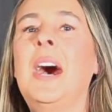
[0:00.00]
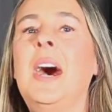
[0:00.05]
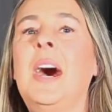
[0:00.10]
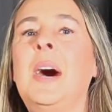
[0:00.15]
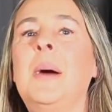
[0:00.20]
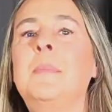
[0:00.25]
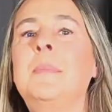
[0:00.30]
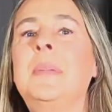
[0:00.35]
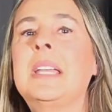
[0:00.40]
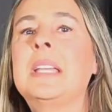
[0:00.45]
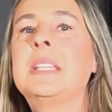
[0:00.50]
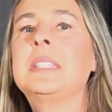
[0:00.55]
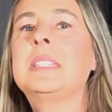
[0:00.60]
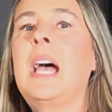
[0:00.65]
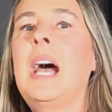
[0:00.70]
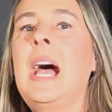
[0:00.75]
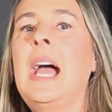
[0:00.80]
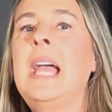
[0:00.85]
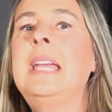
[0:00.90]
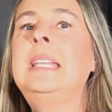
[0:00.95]
Because
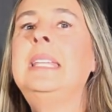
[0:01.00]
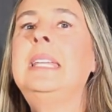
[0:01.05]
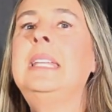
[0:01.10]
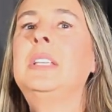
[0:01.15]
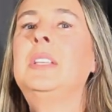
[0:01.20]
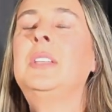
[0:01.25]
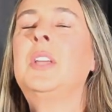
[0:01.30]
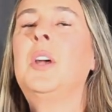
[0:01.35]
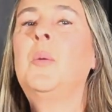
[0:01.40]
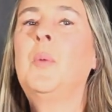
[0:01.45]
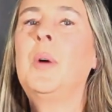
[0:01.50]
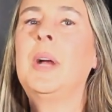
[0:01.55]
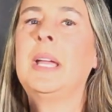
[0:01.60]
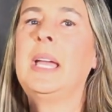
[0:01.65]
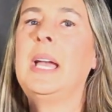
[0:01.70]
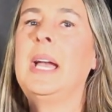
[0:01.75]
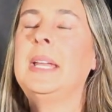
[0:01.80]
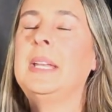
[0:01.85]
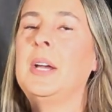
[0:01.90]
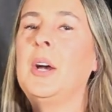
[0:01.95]
I need to know what
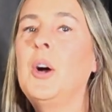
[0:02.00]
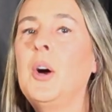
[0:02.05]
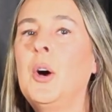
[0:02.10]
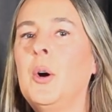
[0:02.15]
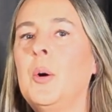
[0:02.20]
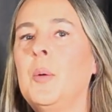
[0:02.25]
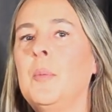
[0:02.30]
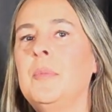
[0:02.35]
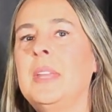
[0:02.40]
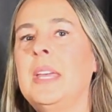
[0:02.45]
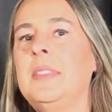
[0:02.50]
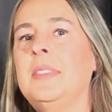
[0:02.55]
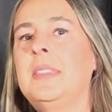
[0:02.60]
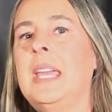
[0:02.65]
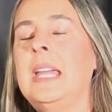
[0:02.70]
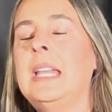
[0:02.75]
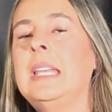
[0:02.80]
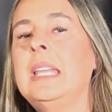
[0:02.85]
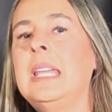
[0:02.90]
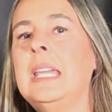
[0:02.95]
kind of home that
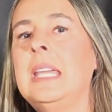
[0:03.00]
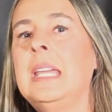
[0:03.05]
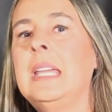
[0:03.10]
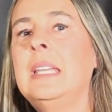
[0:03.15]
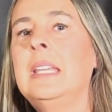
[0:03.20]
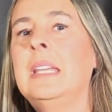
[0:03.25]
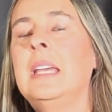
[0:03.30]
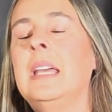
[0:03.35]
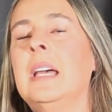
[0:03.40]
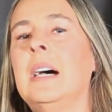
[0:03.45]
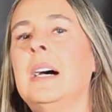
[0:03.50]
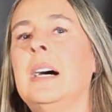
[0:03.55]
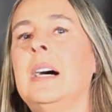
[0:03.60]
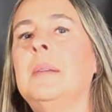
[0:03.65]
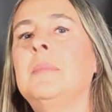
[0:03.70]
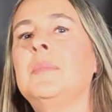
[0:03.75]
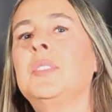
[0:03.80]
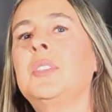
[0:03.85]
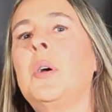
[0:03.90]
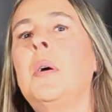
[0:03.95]
they need.
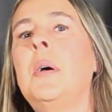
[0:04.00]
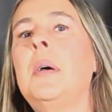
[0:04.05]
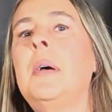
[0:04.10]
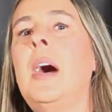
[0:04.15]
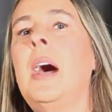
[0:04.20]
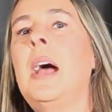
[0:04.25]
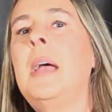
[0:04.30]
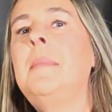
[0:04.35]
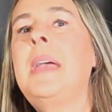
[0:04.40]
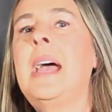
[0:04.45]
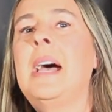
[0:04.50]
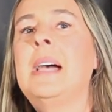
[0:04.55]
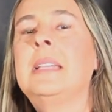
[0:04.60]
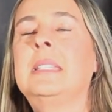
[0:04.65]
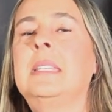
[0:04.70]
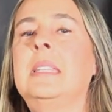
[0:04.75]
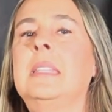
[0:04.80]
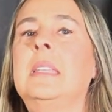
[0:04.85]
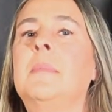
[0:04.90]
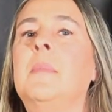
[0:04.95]
So I'm
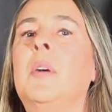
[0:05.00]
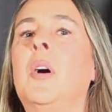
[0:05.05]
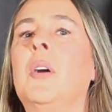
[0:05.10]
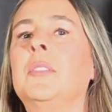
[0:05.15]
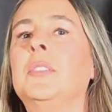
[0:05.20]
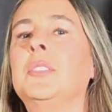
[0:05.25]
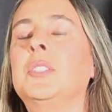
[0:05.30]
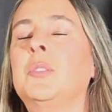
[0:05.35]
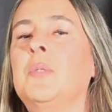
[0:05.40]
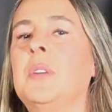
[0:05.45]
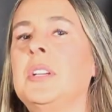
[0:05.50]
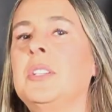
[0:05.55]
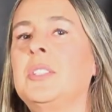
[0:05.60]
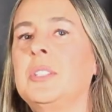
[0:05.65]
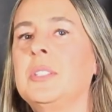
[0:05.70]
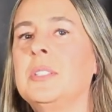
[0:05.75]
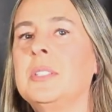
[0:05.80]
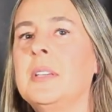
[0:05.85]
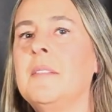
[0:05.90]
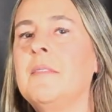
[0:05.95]
asking them all those
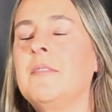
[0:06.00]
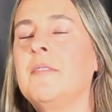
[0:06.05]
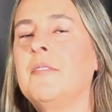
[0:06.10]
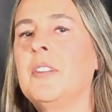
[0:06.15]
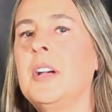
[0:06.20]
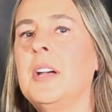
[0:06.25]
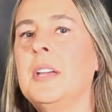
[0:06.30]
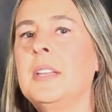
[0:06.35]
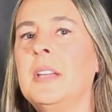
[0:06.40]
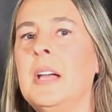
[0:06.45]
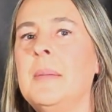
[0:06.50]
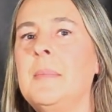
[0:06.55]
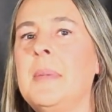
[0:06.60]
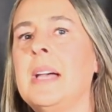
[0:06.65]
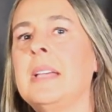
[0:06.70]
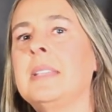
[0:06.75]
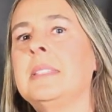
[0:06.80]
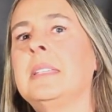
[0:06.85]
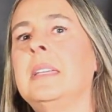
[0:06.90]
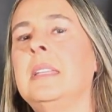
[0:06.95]
questions up front. I'm
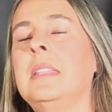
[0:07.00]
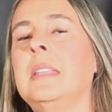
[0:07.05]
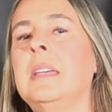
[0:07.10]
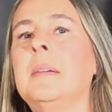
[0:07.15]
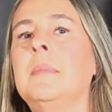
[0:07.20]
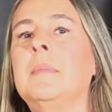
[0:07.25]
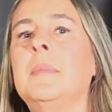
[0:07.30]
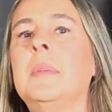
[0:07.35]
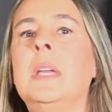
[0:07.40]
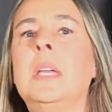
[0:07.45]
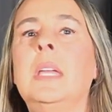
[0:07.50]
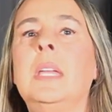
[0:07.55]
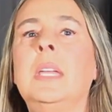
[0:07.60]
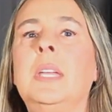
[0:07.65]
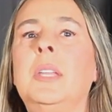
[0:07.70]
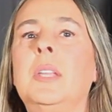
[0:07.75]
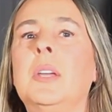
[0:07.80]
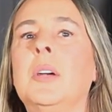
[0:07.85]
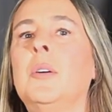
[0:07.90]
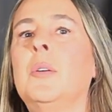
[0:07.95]
asking them,
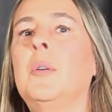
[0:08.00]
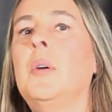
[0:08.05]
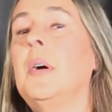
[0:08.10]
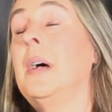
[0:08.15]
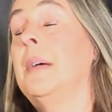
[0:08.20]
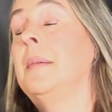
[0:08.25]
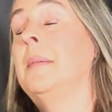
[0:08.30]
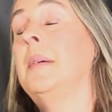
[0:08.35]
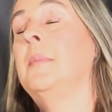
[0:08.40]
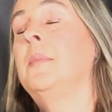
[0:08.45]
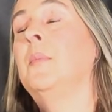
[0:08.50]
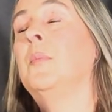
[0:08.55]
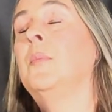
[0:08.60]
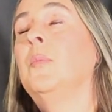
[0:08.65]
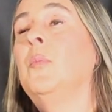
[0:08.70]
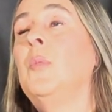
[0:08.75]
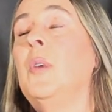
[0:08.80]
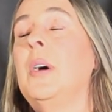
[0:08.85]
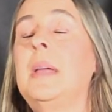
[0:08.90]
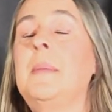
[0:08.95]

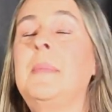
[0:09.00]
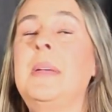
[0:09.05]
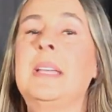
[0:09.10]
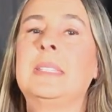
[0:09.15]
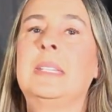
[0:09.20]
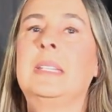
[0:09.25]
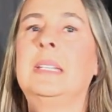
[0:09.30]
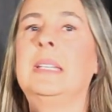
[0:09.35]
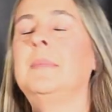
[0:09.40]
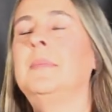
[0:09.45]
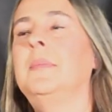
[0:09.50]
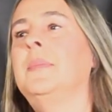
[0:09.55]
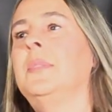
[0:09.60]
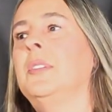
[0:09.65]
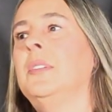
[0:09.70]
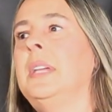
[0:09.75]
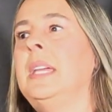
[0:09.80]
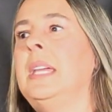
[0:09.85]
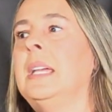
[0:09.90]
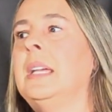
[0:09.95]
I'm asking them their
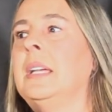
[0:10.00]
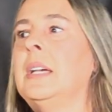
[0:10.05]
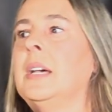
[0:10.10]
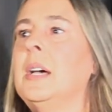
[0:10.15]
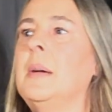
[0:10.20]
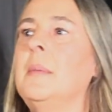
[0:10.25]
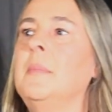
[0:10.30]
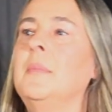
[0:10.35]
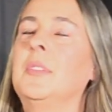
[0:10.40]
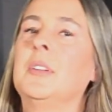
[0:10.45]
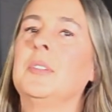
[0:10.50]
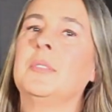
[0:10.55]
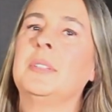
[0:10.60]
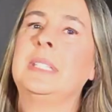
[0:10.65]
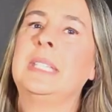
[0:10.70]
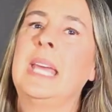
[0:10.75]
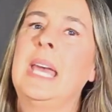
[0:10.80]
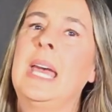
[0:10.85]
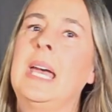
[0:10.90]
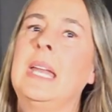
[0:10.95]
income, their
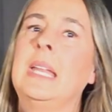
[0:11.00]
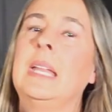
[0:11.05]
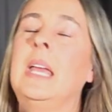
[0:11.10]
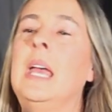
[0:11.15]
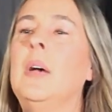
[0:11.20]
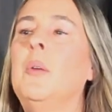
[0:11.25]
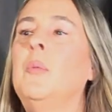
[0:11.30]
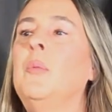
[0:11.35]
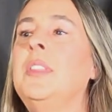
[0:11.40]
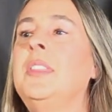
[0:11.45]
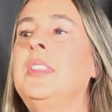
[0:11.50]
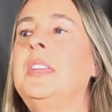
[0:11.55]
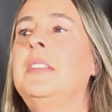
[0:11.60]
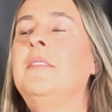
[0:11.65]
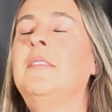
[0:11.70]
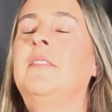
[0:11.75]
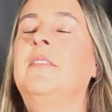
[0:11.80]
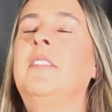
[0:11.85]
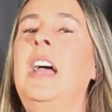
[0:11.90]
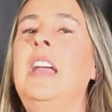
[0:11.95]
debt. Within
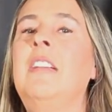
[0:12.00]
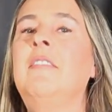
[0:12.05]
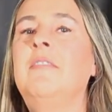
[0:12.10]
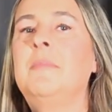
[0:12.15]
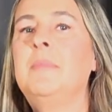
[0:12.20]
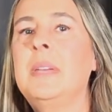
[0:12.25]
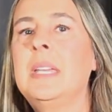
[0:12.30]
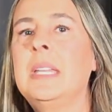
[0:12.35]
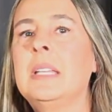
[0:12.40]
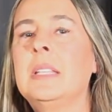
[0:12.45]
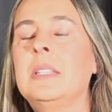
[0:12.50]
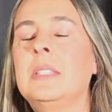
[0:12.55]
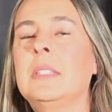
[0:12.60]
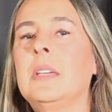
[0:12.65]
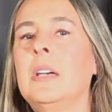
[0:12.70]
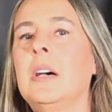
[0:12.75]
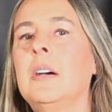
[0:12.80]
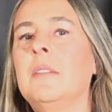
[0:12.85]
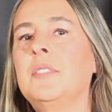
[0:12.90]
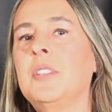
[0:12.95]
5 minutes
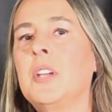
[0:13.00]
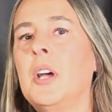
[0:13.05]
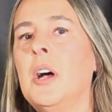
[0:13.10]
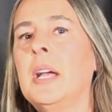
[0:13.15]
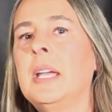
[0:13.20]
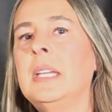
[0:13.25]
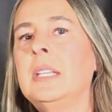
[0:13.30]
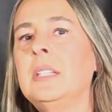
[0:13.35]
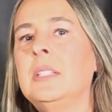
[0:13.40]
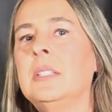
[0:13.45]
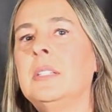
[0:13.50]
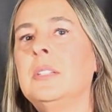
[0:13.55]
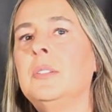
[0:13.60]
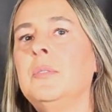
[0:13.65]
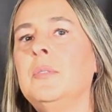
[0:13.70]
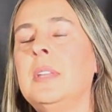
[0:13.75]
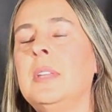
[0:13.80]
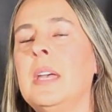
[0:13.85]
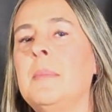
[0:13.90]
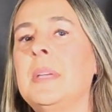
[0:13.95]
of talking to
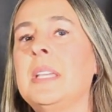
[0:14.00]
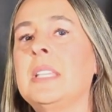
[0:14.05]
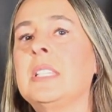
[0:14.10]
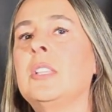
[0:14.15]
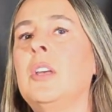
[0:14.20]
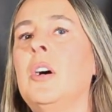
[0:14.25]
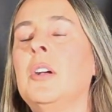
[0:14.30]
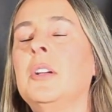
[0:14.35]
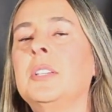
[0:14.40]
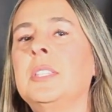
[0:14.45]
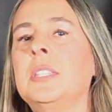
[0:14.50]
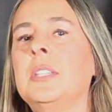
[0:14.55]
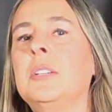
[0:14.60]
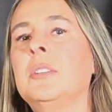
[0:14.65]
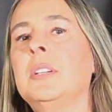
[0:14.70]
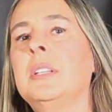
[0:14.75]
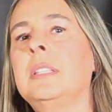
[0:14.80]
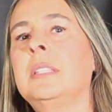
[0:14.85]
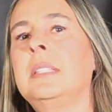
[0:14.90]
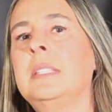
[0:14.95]
them, as long as they're
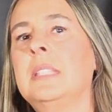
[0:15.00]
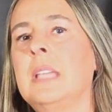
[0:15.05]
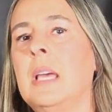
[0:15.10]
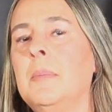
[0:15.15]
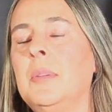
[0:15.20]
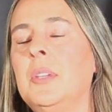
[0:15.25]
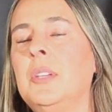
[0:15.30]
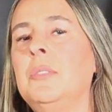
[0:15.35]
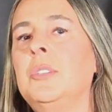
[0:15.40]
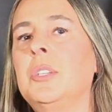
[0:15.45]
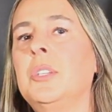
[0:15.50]
a W-2